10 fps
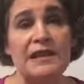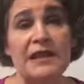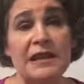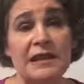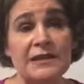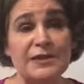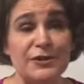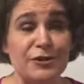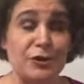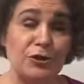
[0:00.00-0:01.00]
the
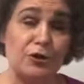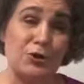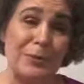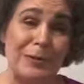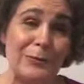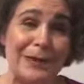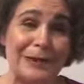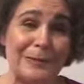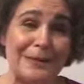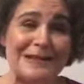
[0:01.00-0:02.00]
list to be
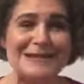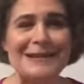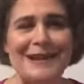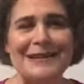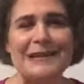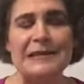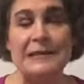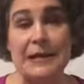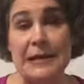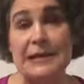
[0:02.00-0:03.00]
randomly selected
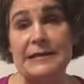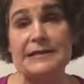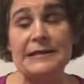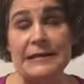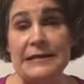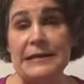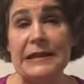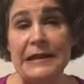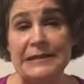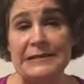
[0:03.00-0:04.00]
is in the
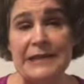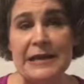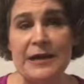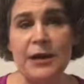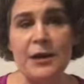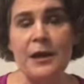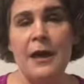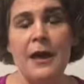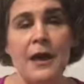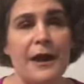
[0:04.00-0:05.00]
list here.
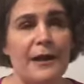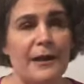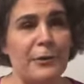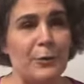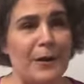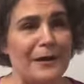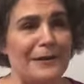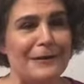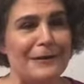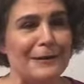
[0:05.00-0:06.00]
I
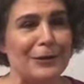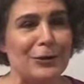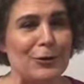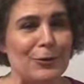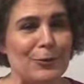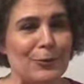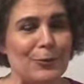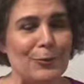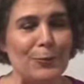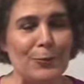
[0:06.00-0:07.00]
ran, you
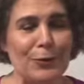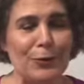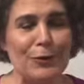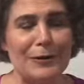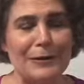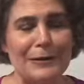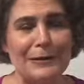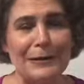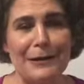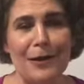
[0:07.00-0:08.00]
know, put
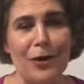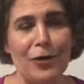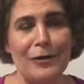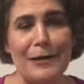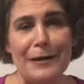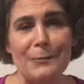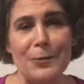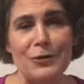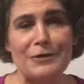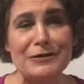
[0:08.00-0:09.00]
all the
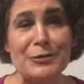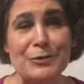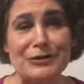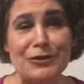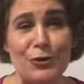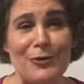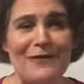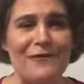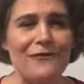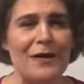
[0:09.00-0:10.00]
numbers. There was
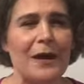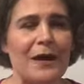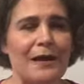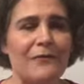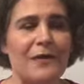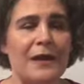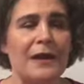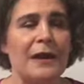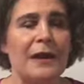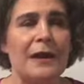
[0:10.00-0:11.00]
35.
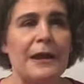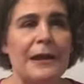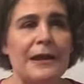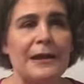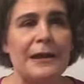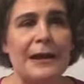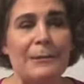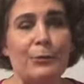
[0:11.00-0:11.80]
I